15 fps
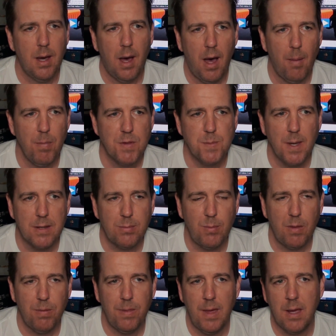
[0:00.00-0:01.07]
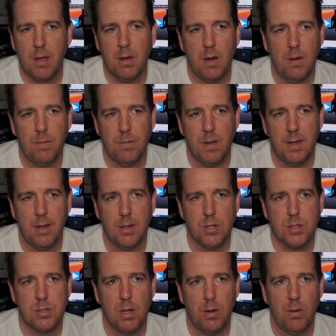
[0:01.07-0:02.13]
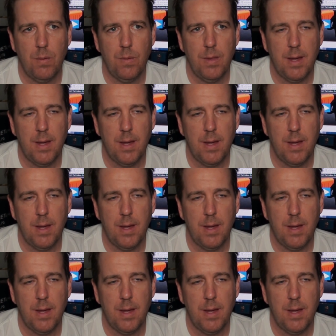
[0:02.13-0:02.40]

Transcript: Um, this makes me think of a show